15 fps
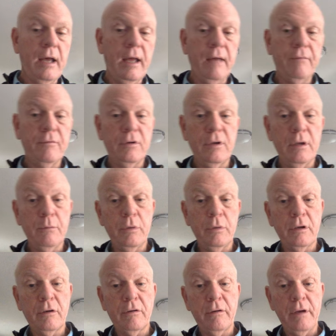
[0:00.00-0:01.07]
have the template
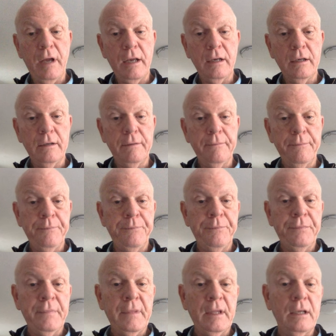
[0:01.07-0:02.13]
created,
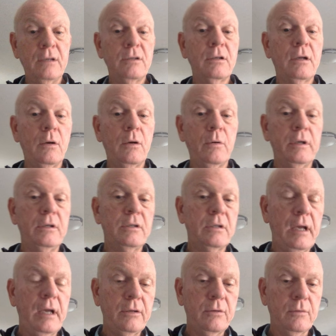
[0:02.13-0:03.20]
is to go in and
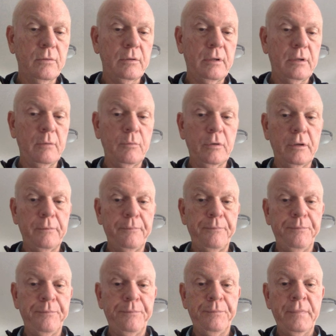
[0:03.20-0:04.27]
schedule the template.
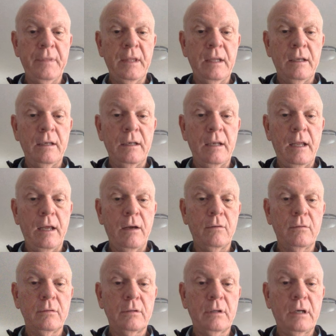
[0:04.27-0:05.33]

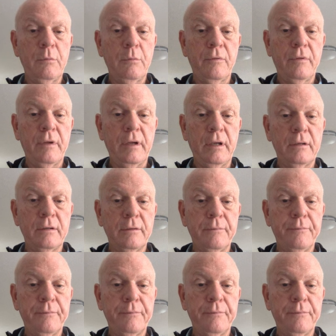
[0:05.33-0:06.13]
Now, a couple things.